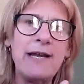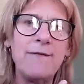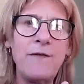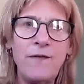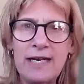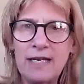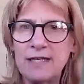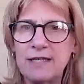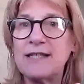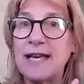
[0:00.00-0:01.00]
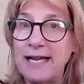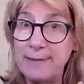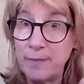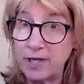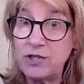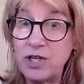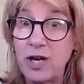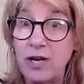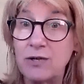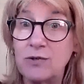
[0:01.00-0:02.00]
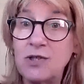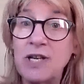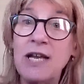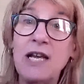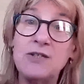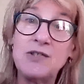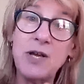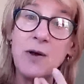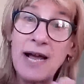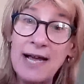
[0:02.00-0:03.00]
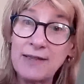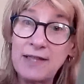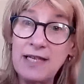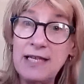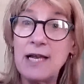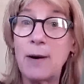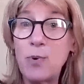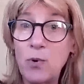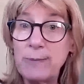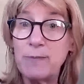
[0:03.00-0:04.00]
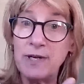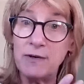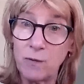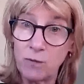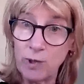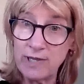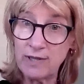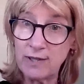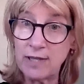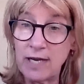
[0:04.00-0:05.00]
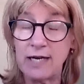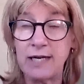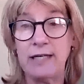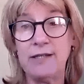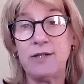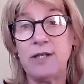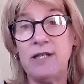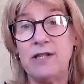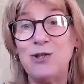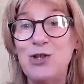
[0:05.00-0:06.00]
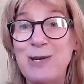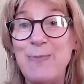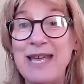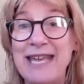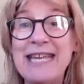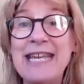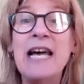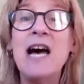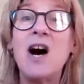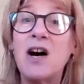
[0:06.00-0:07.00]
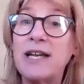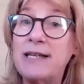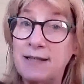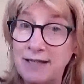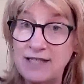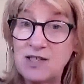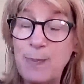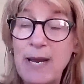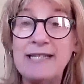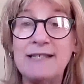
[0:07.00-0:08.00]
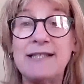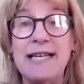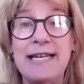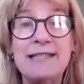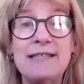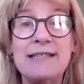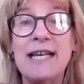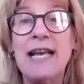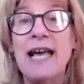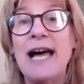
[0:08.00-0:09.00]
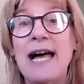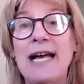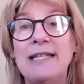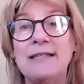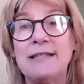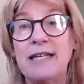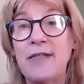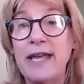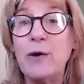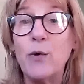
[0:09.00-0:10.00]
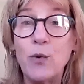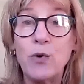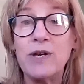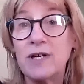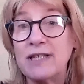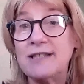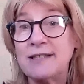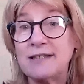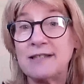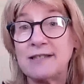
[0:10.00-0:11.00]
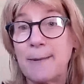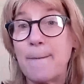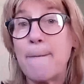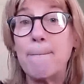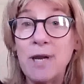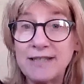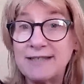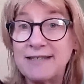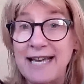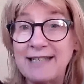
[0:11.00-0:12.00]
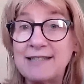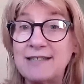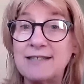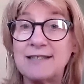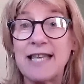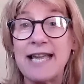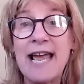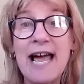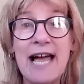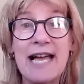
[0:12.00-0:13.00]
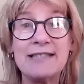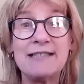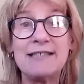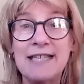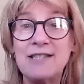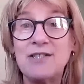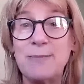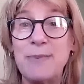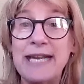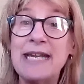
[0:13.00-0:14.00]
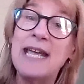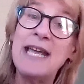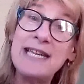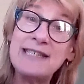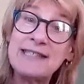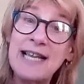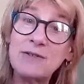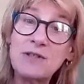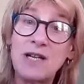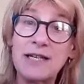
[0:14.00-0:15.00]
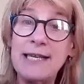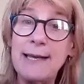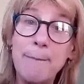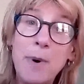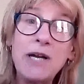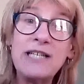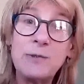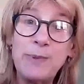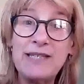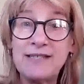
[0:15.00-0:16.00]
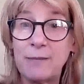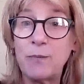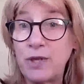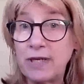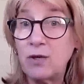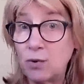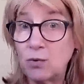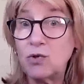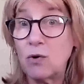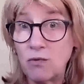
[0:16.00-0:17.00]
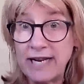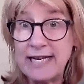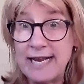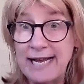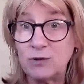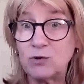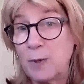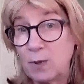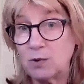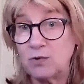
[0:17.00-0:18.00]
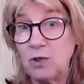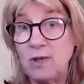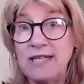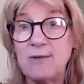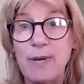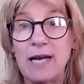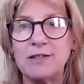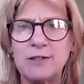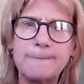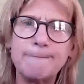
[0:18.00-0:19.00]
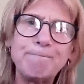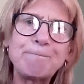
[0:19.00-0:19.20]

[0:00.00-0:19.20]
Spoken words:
fingers and my toes. So at the appointment with the GP, I explained this and they organised some blood tests. They had said to me, it sounds like it might be something called Raynaud's, but we'll do these bloods.